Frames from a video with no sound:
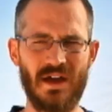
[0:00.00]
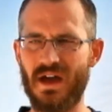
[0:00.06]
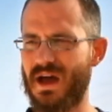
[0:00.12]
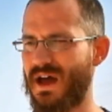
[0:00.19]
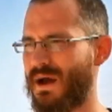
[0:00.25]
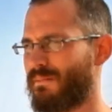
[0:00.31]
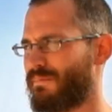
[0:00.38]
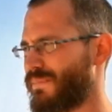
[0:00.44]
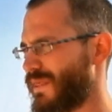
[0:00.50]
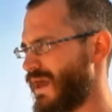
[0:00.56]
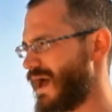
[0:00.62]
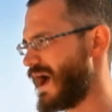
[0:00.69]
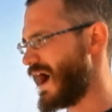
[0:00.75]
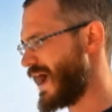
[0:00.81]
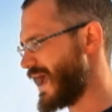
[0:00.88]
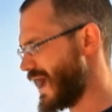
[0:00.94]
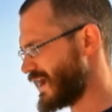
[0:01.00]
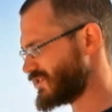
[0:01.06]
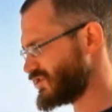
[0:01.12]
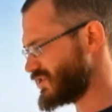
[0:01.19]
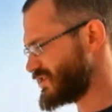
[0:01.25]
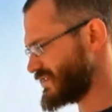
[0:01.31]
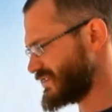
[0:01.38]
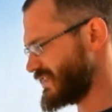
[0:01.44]
Um, I
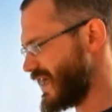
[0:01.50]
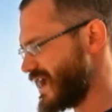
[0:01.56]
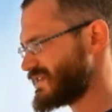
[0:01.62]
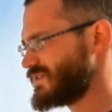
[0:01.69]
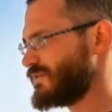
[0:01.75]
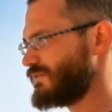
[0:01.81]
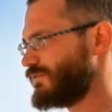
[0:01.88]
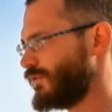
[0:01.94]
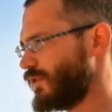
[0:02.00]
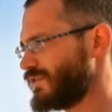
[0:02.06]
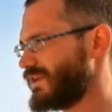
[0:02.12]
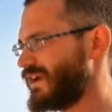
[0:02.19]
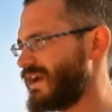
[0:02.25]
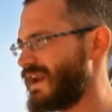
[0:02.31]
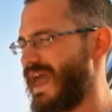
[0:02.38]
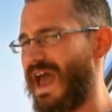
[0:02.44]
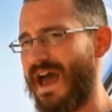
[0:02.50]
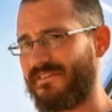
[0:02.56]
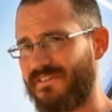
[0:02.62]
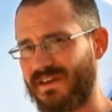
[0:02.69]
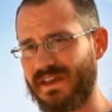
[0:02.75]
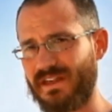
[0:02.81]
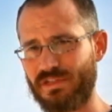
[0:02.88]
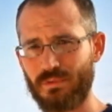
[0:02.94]
actually just like to fold it in half
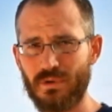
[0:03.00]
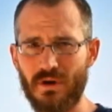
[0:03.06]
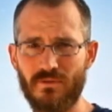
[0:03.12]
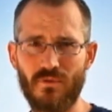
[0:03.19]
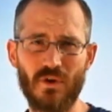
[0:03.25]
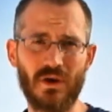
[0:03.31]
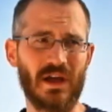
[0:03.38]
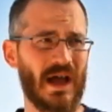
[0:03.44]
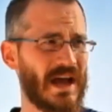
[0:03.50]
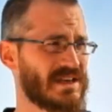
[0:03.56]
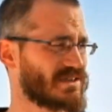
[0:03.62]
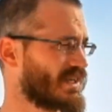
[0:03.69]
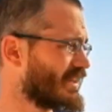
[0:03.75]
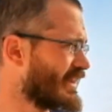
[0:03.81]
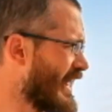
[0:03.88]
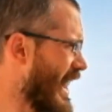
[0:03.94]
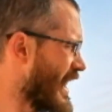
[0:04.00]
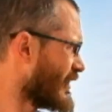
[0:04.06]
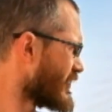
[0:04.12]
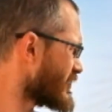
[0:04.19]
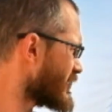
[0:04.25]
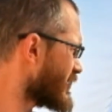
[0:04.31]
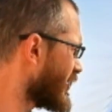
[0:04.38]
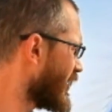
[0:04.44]
and get three or four guys on
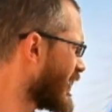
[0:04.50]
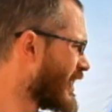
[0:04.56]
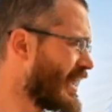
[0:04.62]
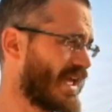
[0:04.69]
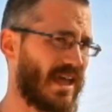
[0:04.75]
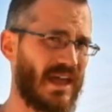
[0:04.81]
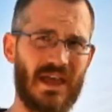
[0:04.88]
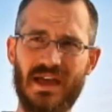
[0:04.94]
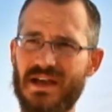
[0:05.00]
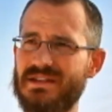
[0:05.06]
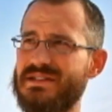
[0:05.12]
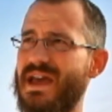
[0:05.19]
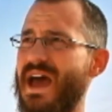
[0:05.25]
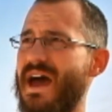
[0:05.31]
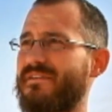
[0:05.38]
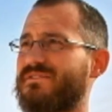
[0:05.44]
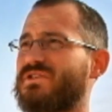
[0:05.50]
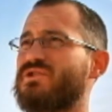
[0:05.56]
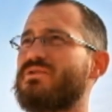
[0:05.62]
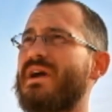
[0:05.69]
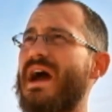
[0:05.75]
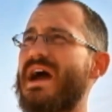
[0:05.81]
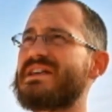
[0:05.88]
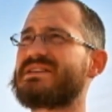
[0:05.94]
ladders and have two
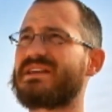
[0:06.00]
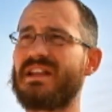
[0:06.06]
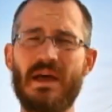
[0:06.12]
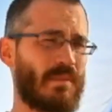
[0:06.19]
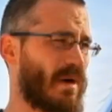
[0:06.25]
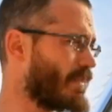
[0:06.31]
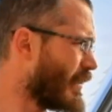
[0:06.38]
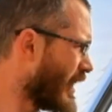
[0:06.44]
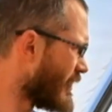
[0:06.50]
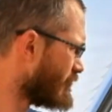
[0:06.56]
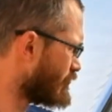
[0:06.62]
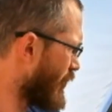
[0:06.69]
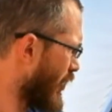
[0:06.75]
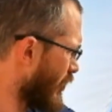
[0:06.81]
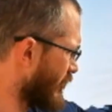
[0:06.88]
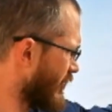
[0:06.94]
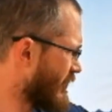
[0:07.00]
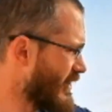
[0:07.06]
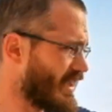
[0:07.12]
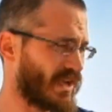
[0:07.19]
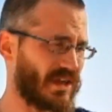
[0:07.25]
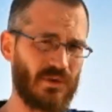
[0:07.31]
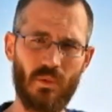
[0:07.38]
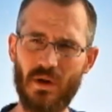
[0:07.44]
guys climb up on both of the
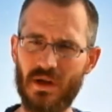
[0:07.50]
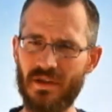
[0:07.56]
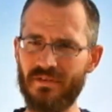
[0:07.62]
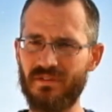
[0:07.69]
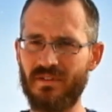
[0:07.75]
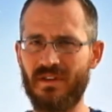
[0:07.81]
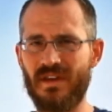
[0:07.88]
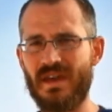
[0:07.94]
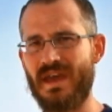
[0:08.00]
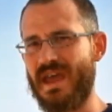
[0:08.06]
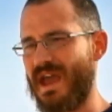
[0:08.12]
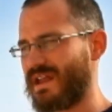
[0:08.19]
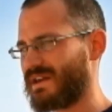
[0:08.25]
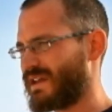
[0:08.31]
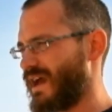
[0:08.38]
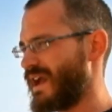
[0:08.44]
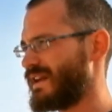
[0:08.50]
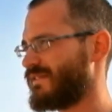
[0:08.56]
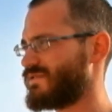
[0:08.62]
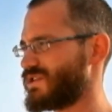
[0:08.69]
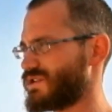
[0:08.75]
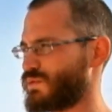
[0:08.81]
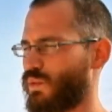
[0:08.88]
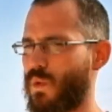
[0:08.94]
end walls and kind of
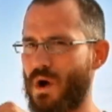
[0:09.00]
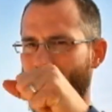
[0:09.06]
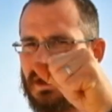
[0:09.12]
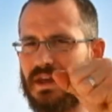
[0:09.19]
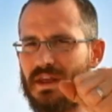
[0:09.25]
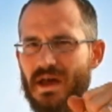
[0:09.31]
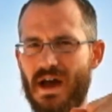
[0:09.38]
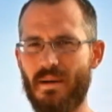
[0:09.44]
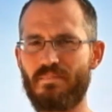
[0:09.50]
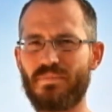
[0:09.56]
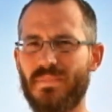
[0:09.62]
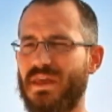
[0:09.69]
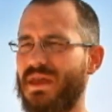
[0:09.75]
just work it up.